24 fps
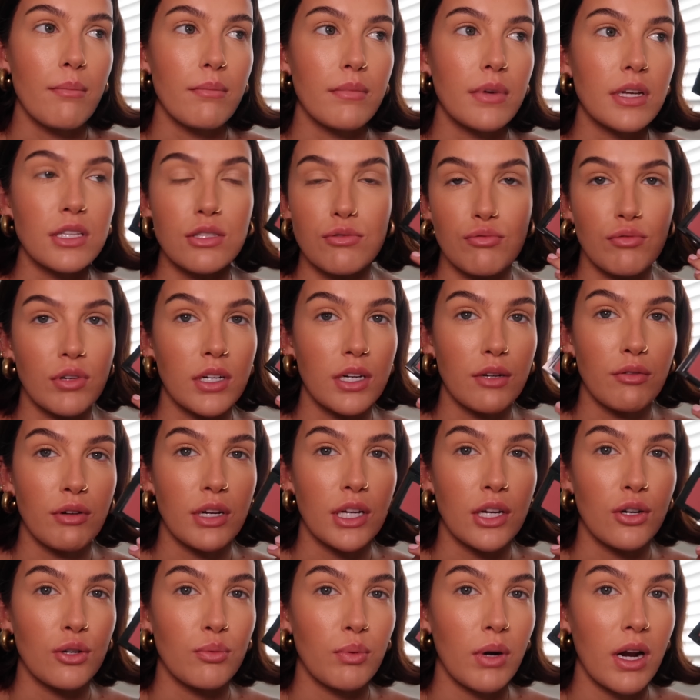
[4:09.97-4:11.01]
It's really
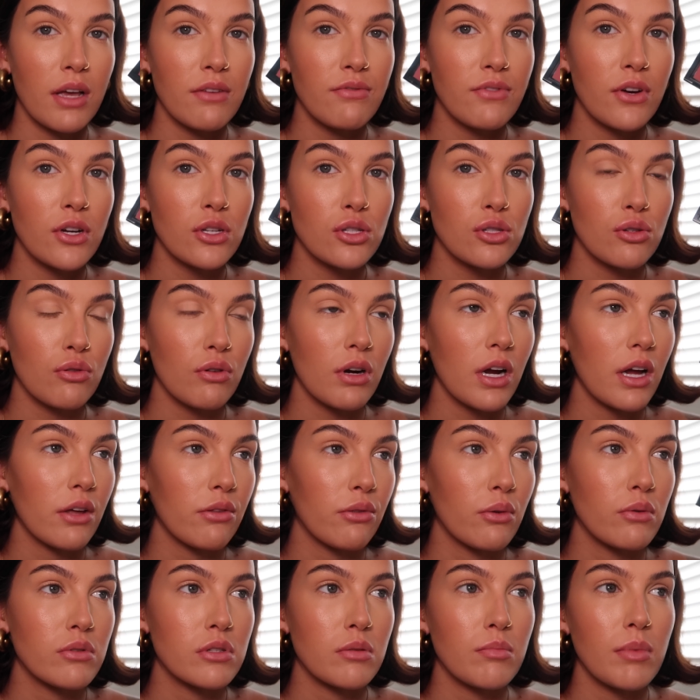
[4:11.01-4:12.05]
good. When I first saw it, I
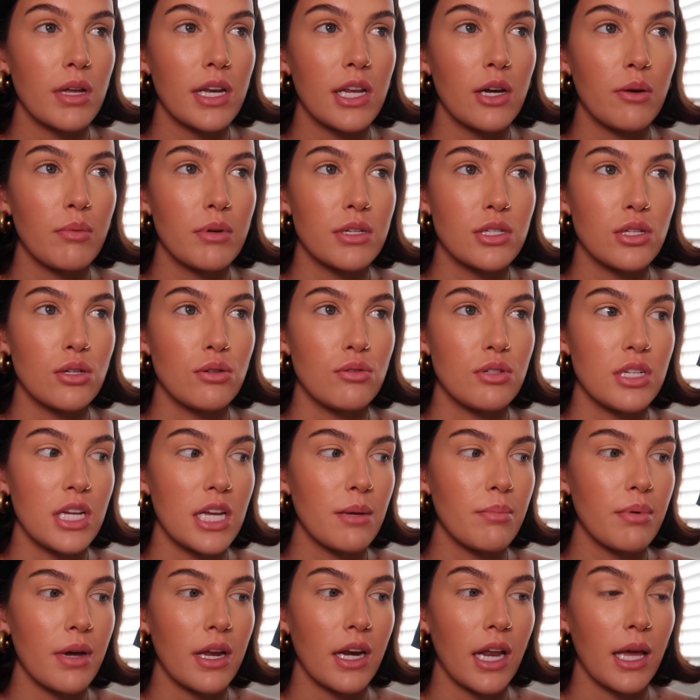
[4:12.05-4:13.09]
thought it was gonna be a little bit too
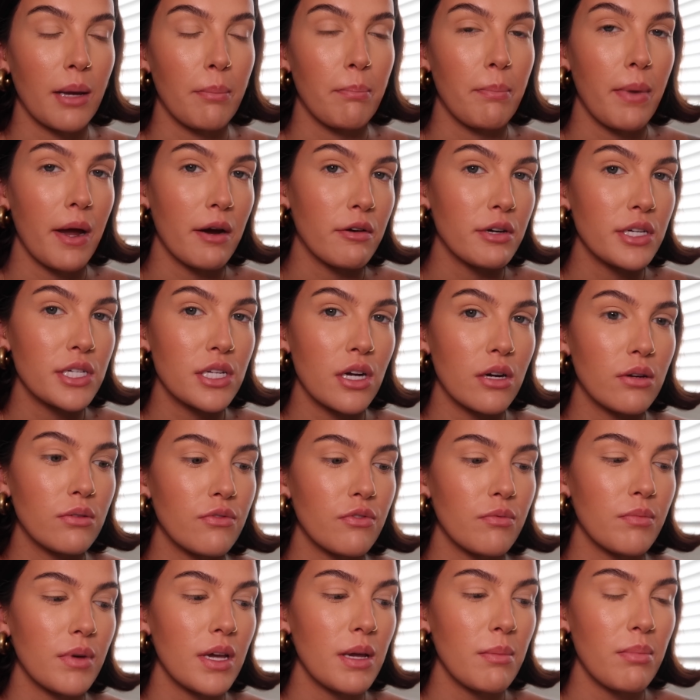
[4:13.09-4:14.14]
deep and like berry toned
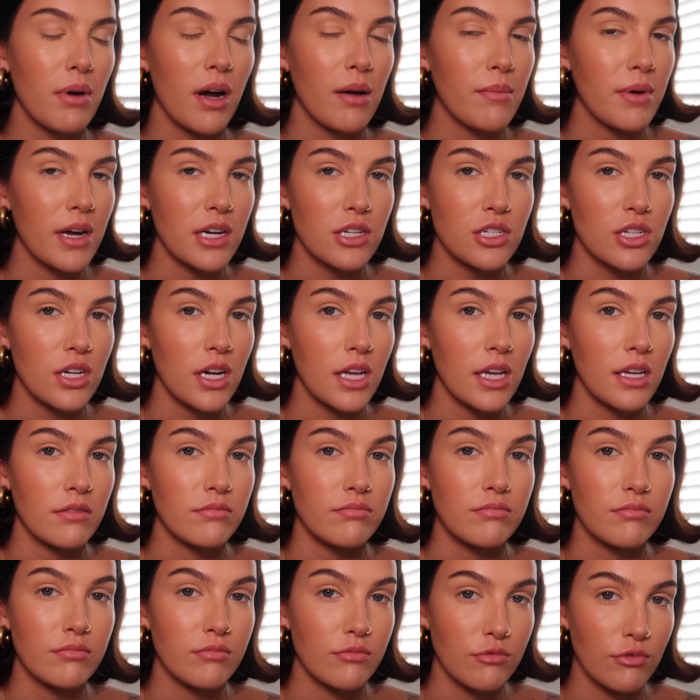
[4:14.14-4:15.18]
for me, but I'm actually
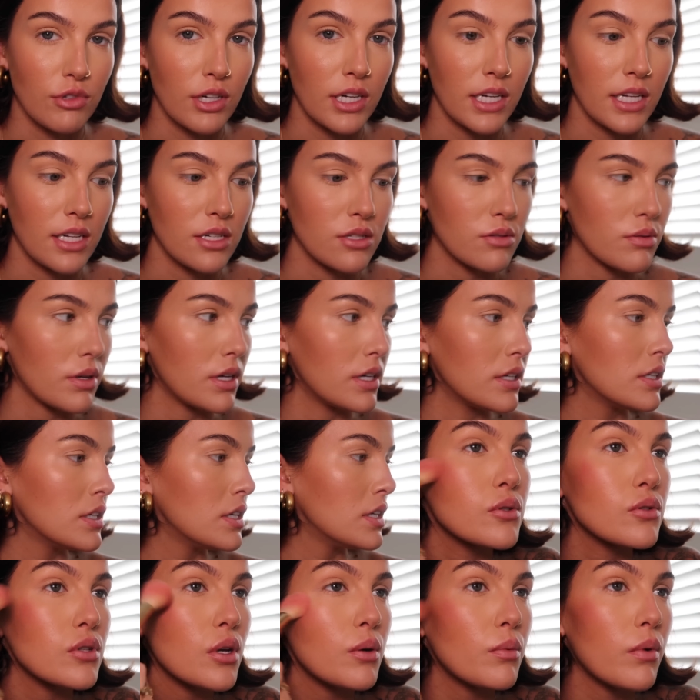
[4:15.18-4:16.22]
really into it. I
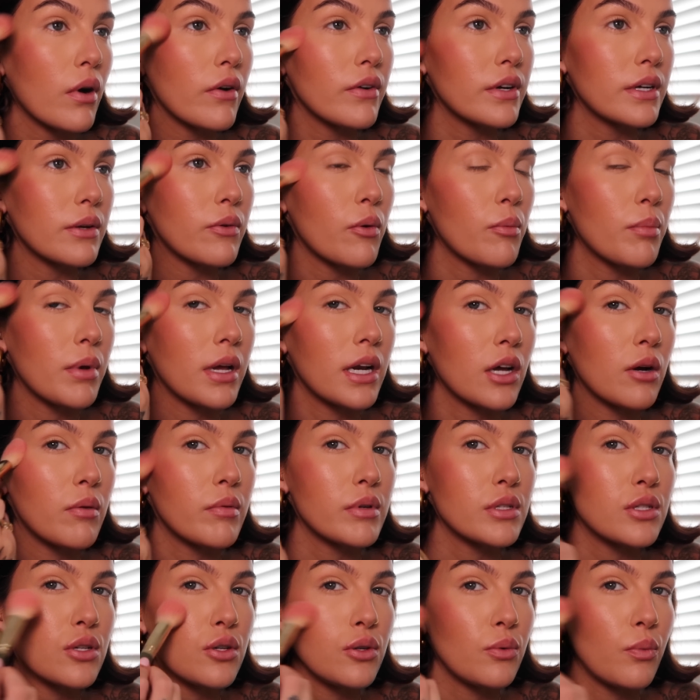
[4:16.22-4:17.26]
was also worried it would be a little
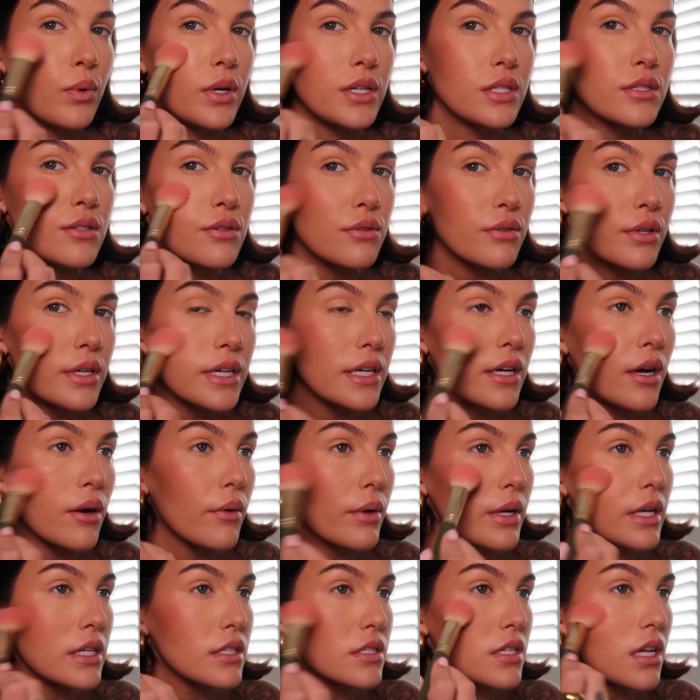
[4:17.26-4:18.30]
bit too wintry
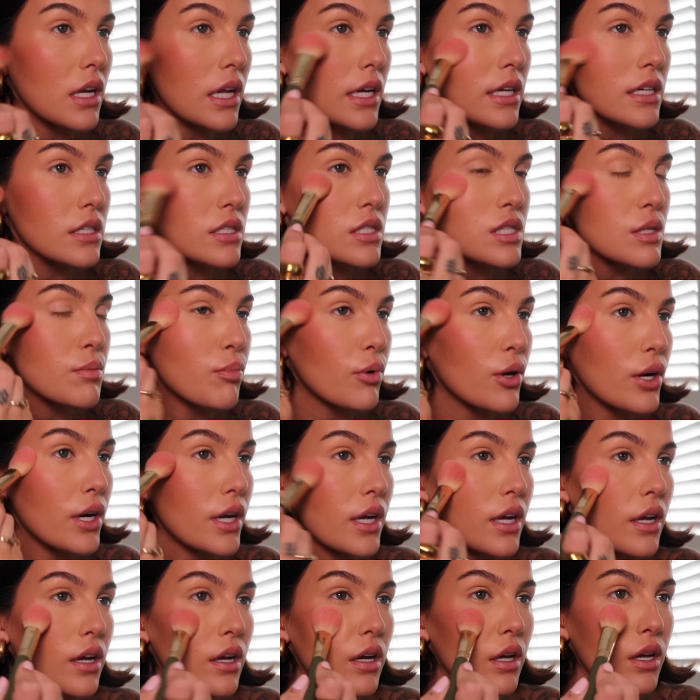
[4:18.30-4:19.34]
going into like
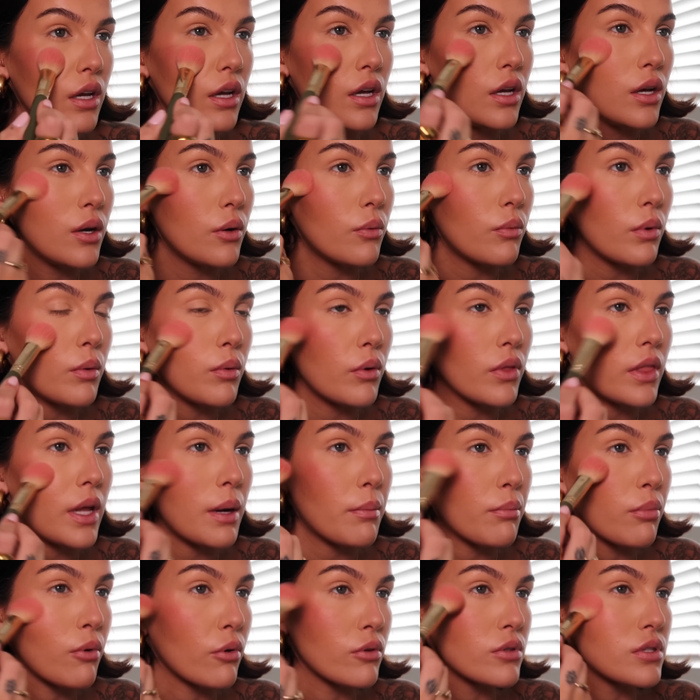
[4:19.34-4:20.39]
spring. We want
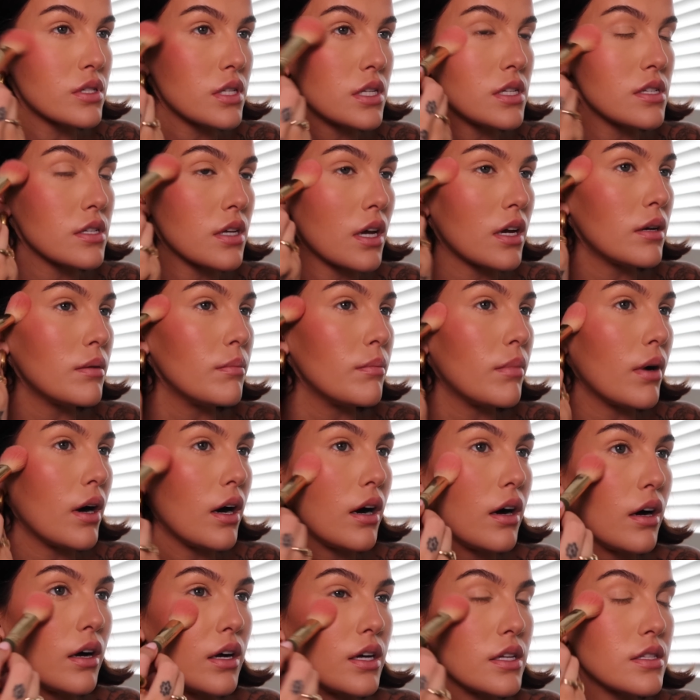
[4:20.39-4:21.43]
that bronzy skin,
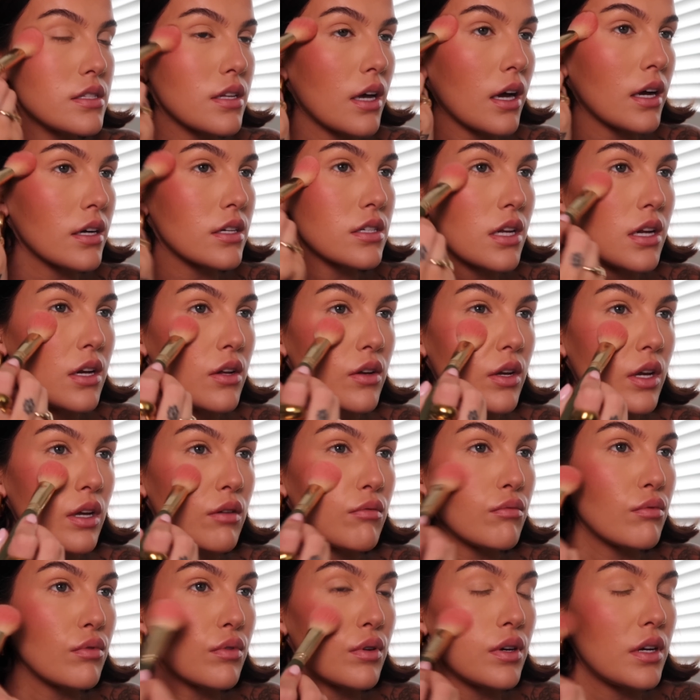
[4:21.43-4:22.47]
but it's actually
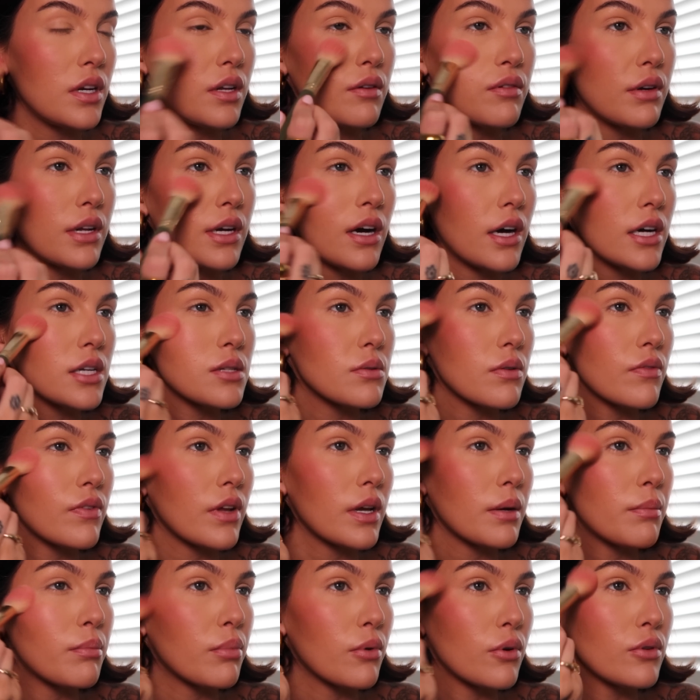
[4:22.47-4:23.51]
looking really nice with
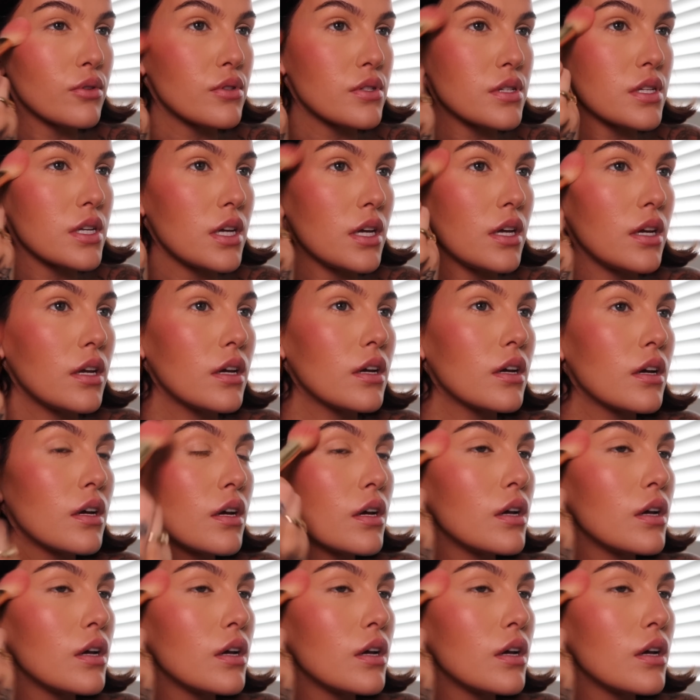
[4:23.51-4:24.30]
like bronzy,